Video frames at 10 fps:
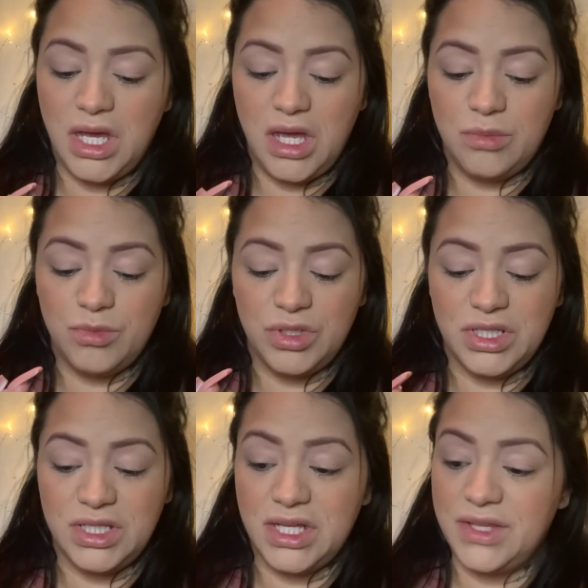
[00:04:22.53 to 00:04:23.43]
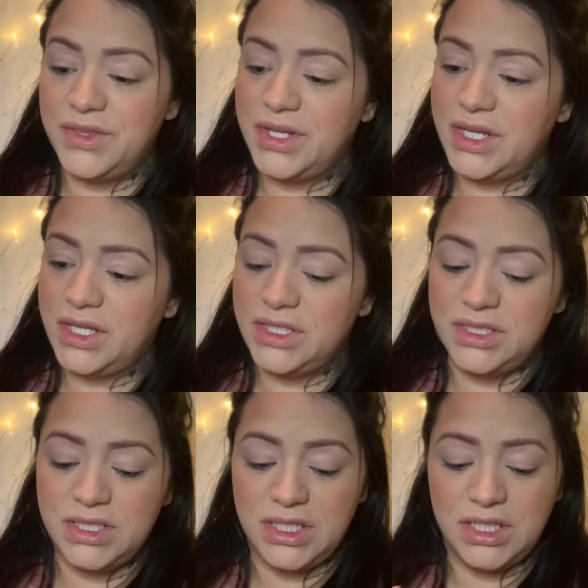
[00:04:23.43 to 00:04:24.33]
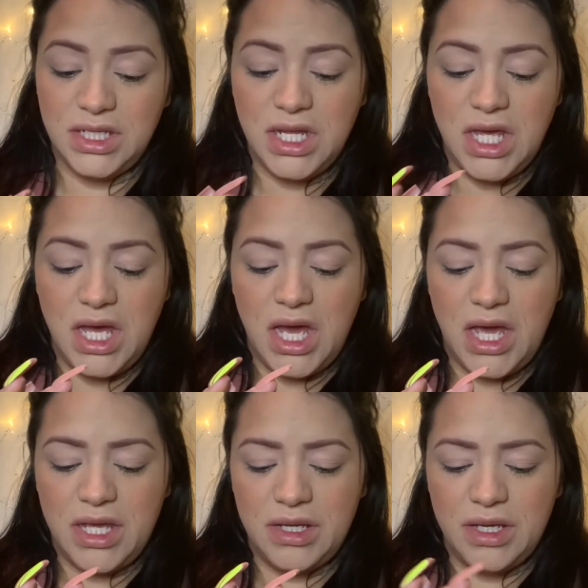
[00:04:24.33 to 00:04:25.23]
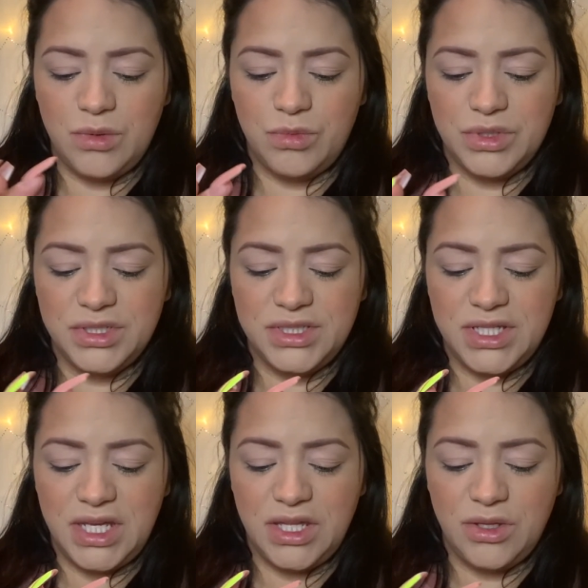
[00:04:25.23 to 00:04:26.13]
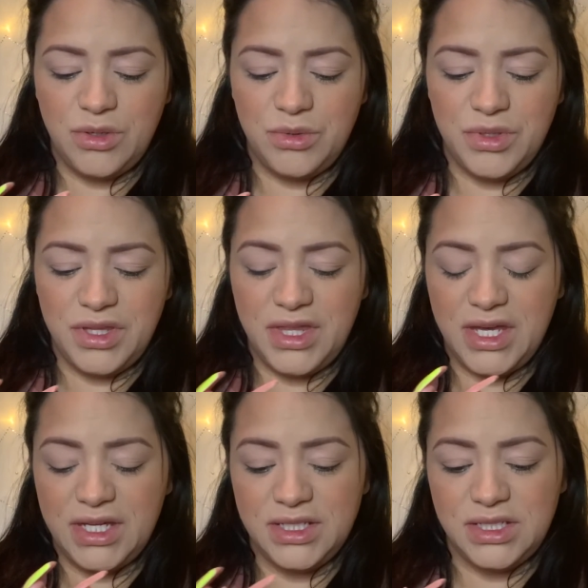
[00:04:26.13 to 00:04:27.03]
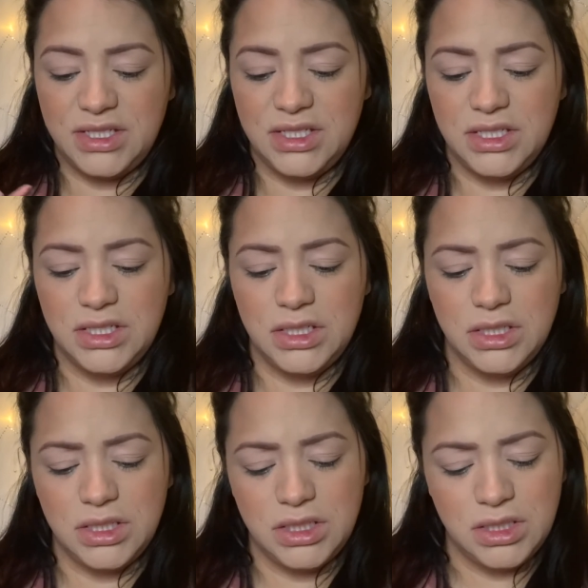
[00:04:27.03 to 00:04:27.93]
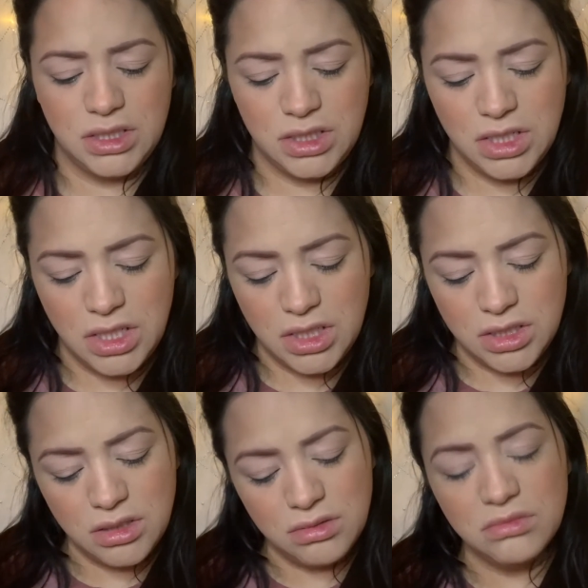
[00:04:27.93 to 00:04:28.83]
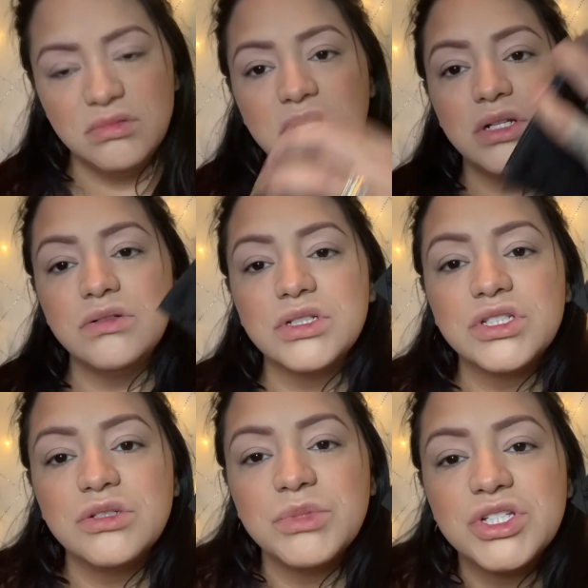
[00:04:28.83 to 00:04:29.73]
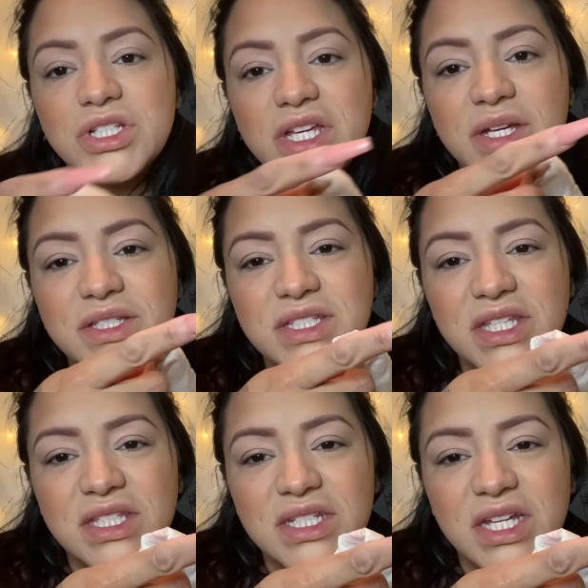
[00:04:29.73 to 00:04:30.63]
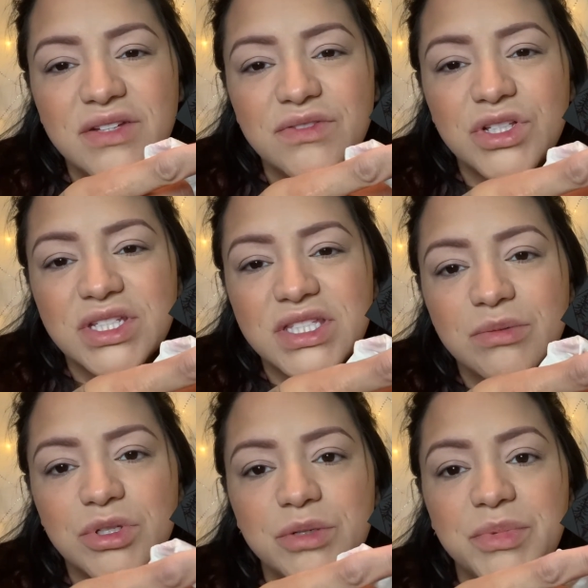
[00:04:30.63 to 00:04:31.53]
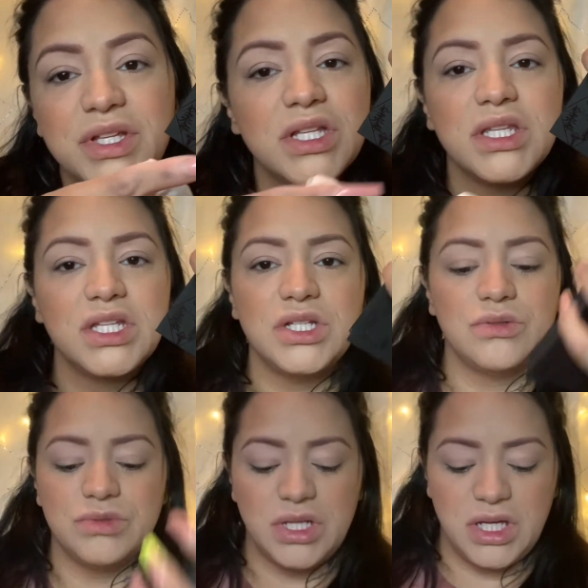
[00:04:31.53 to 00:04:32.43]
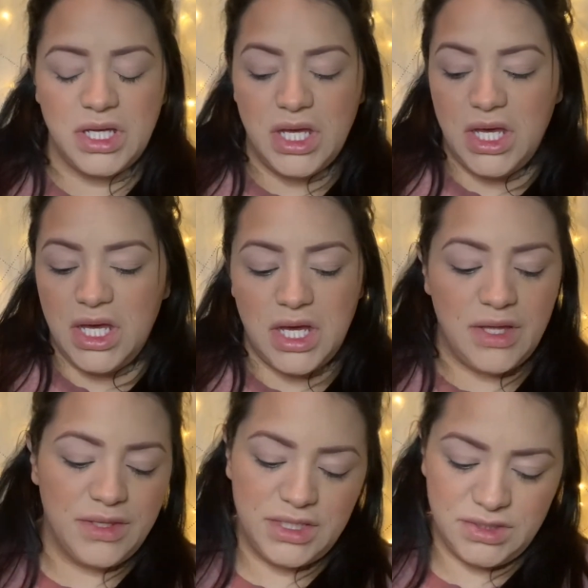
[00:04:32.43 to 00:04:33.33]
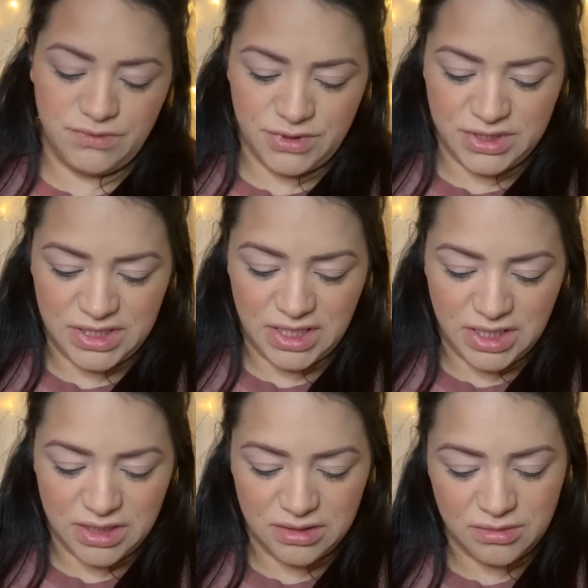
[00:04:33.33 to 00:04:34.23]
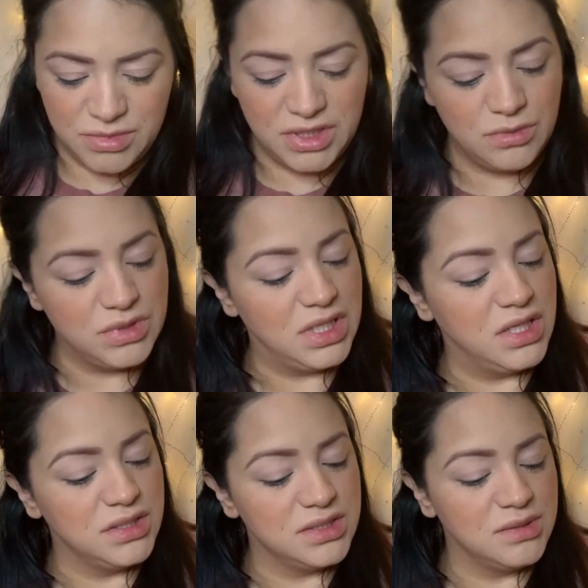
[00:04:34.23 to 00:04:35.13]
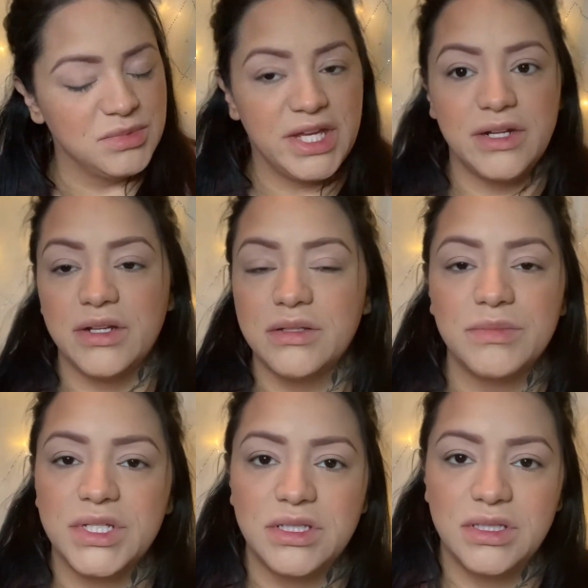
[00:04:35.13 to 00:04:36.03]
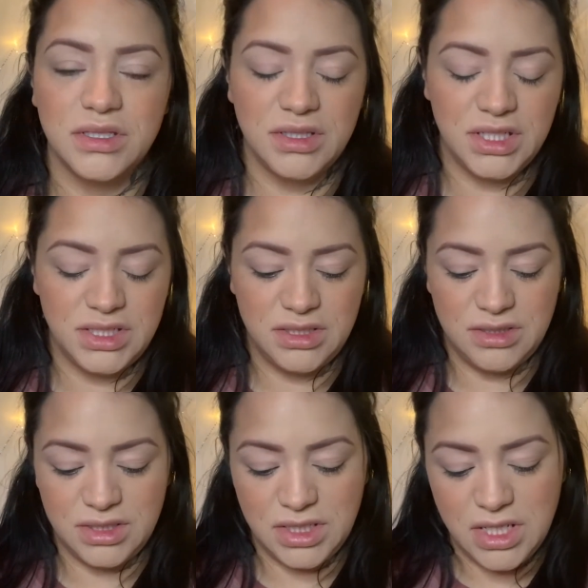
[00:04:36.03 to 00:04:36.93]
I'm really glad that I did. I will say though that no, they don't look too much alike. I was gonna say these kind of look similar, but they don't. They did for a second, but then when I got some light on them, they didn't.